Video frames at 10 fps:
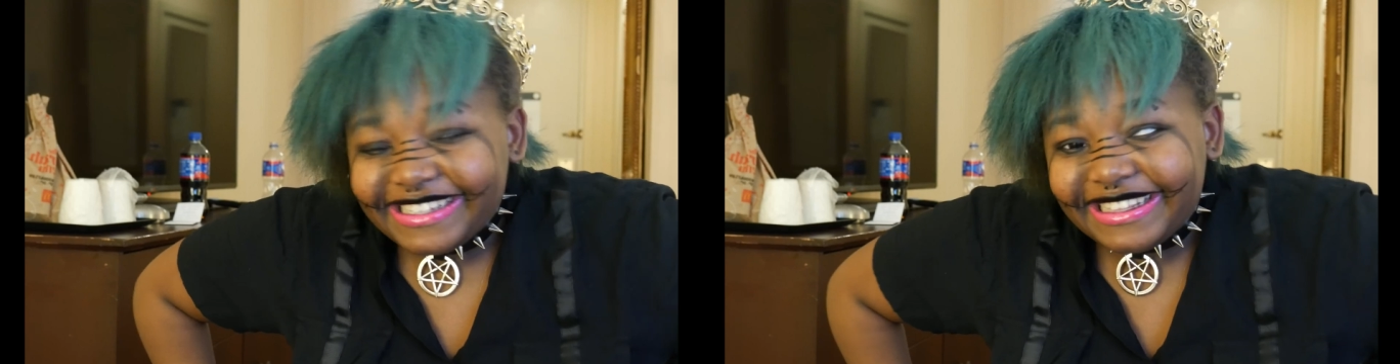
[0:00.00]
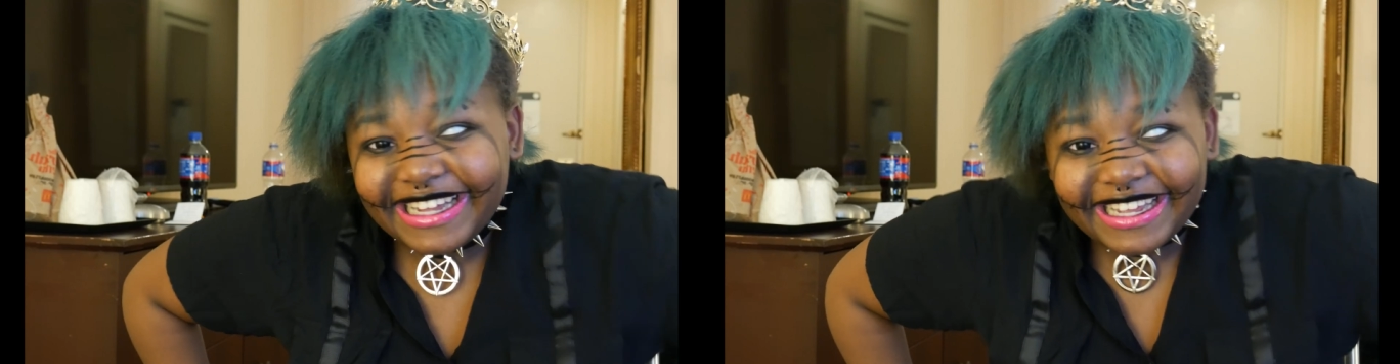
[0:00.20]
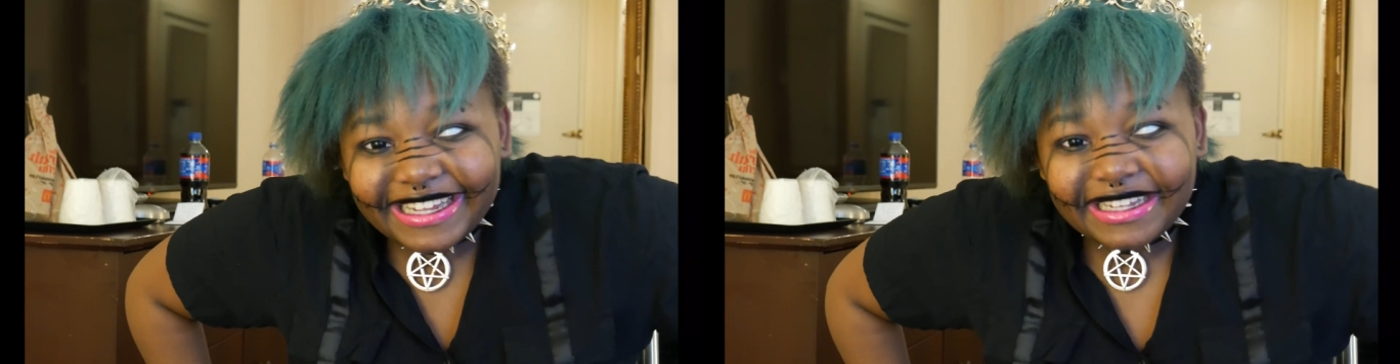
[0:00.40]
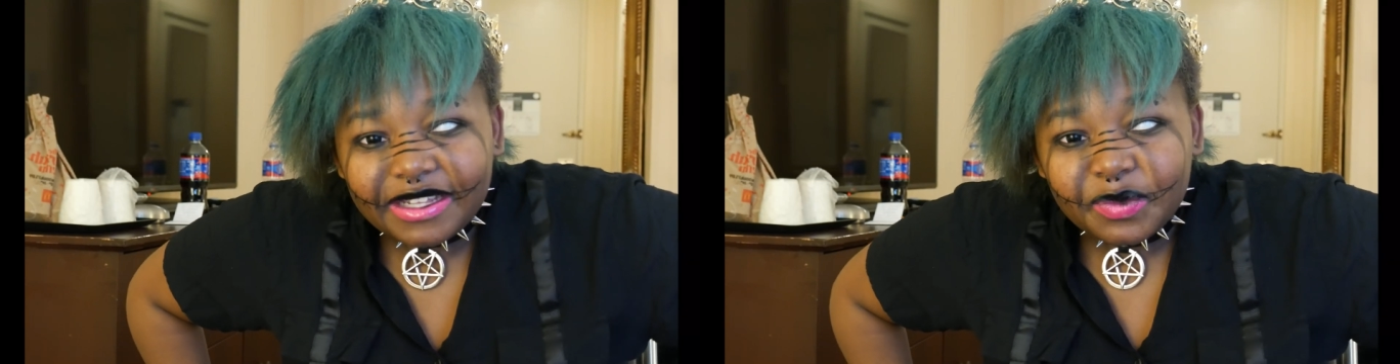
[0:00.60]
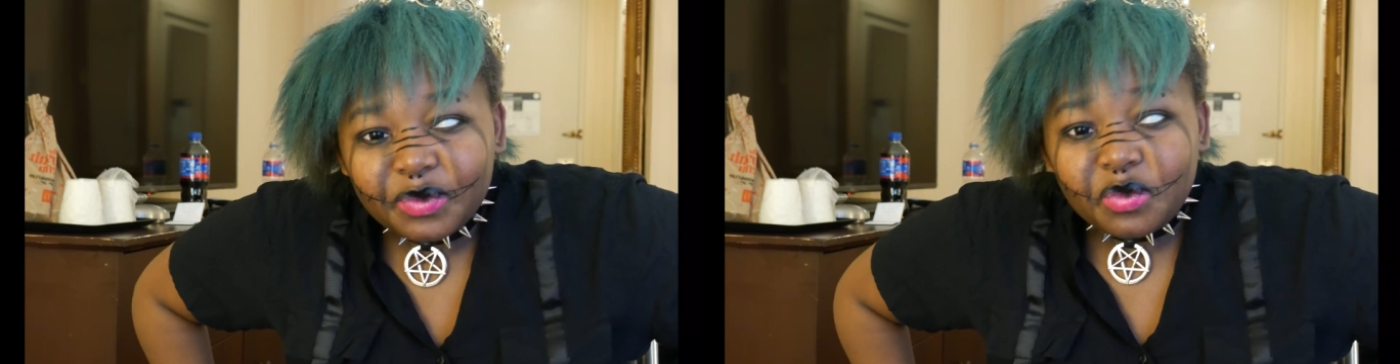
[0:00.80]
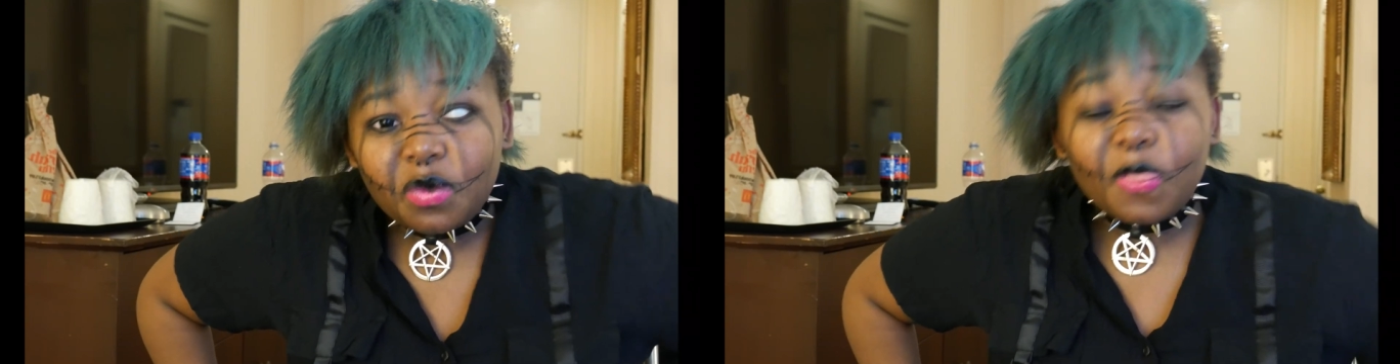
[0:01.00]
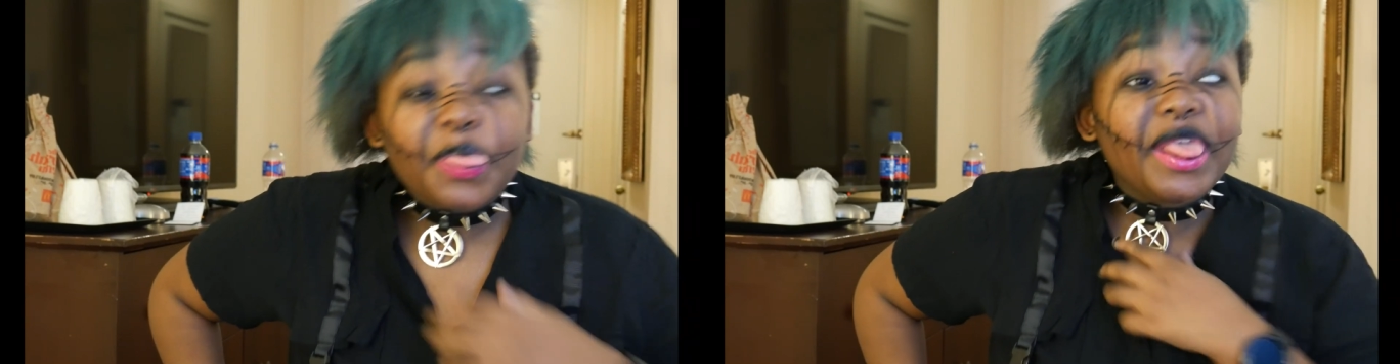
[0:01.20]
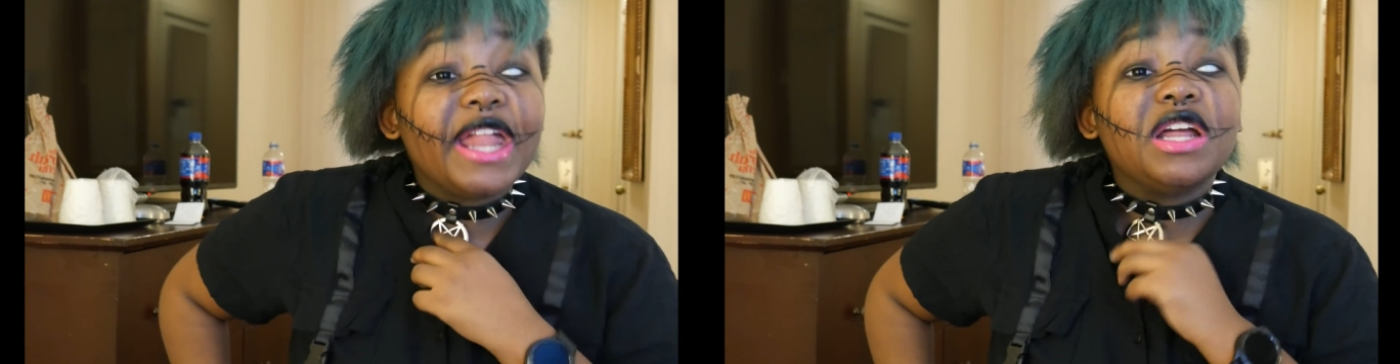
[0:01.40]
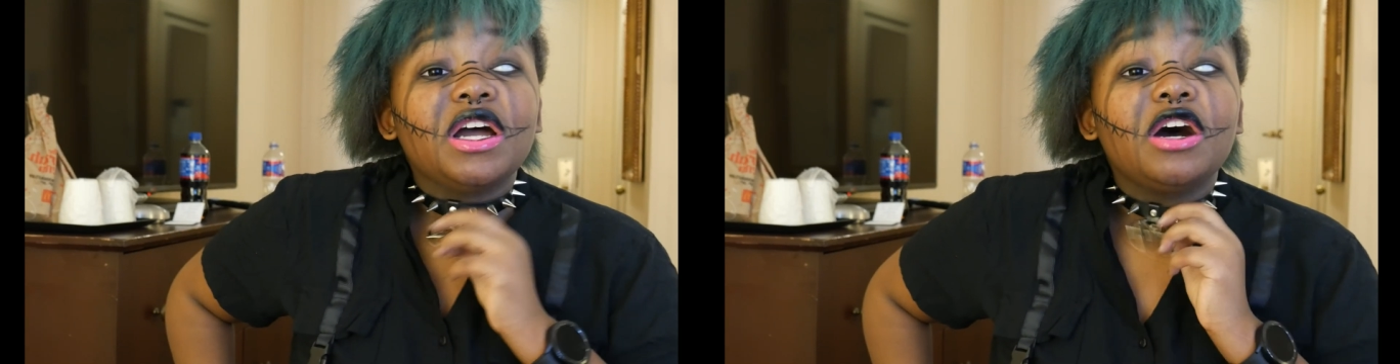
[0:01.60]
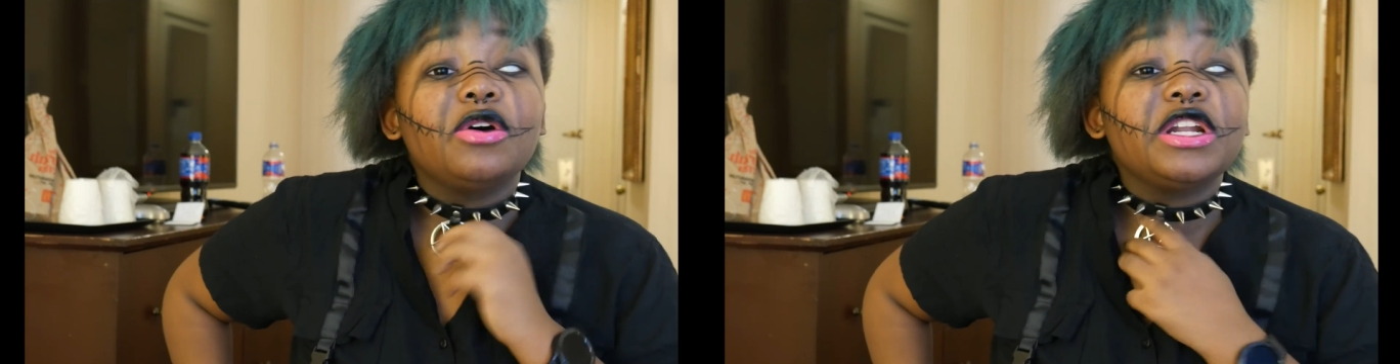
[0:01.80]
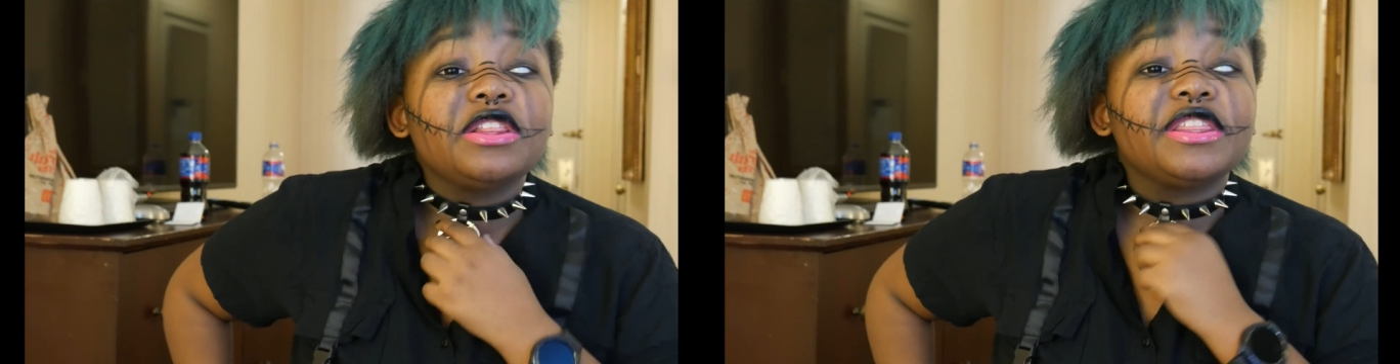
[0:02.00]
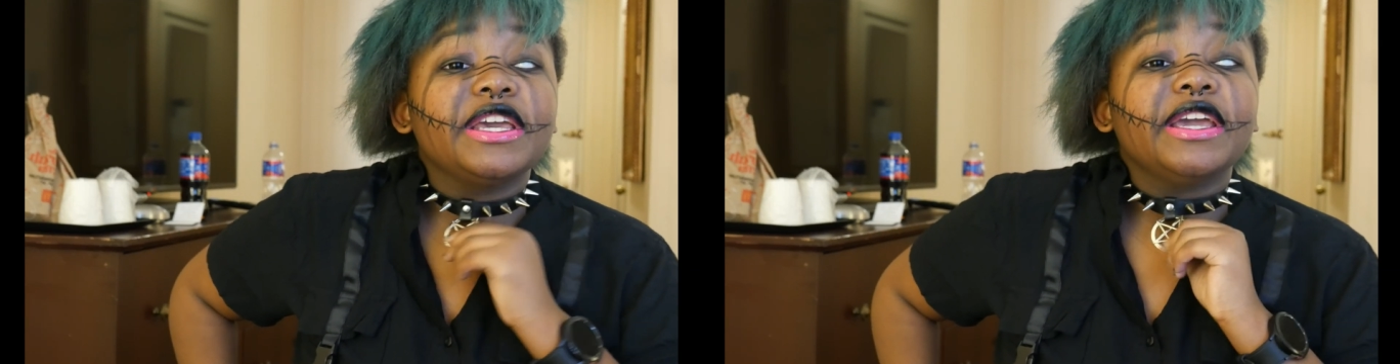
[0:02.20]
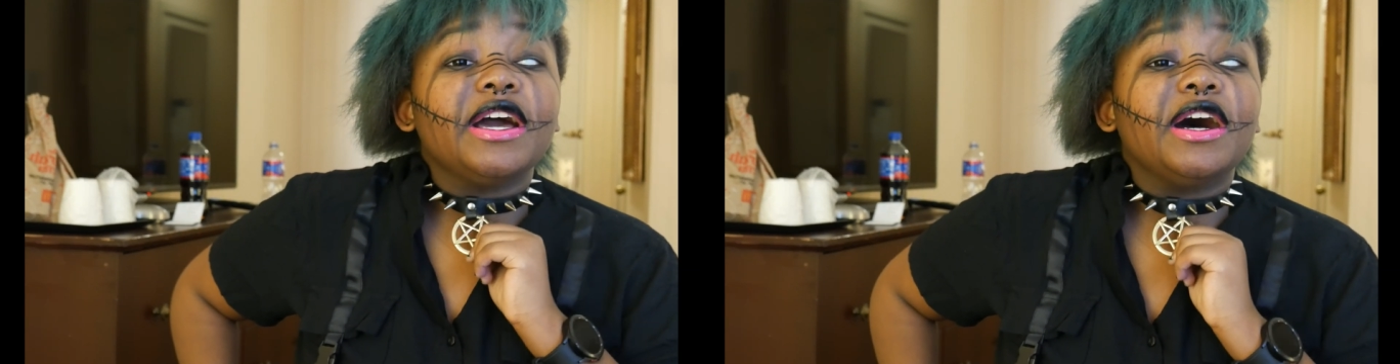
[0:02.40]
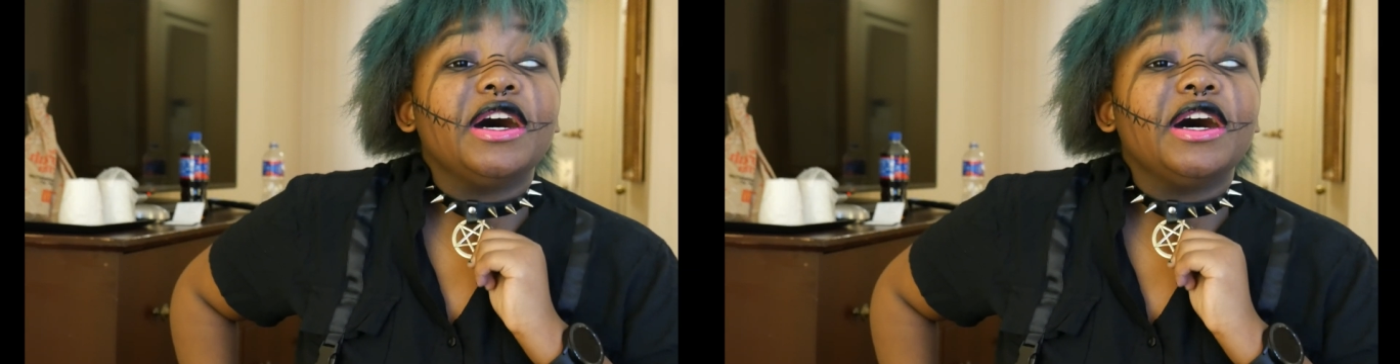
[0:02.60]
Like, oh, another thing,